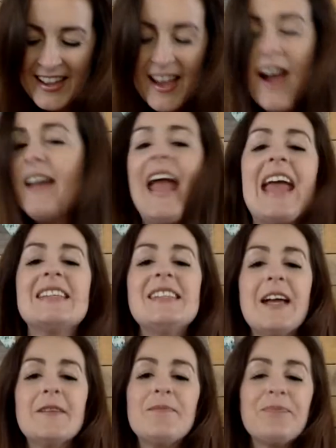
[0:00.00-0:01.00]
Okay,
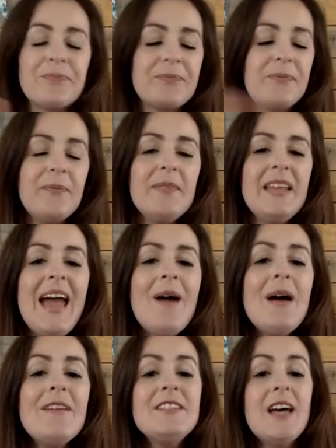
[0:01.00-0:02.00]
so now
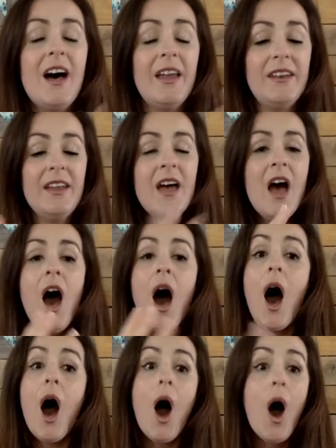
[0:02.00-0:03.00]
I've done
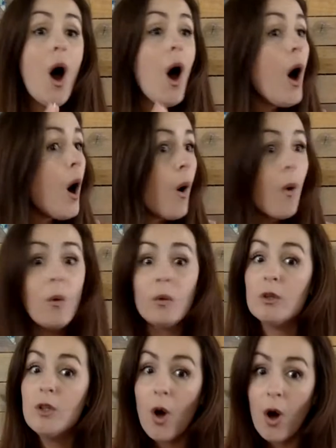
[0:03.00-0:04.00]
a
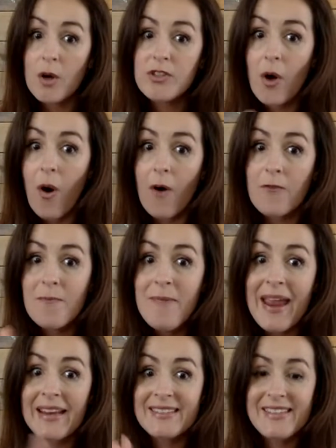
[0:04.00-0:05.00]
whole lot of
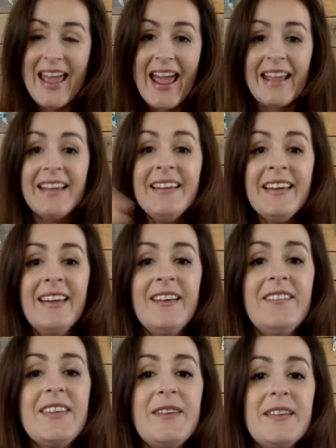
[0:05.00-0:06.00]
mixing.
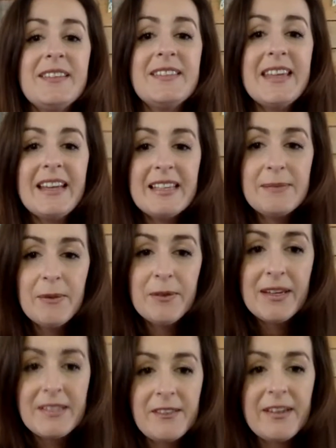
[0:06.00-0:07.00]
If you can see, let's pull
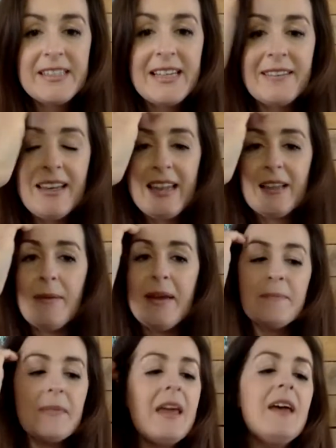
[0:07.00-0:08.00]
that screen down a little
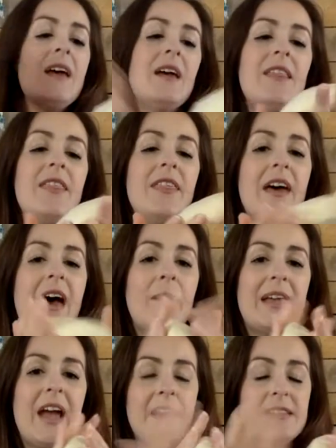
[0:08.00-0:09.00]
bit. There we go.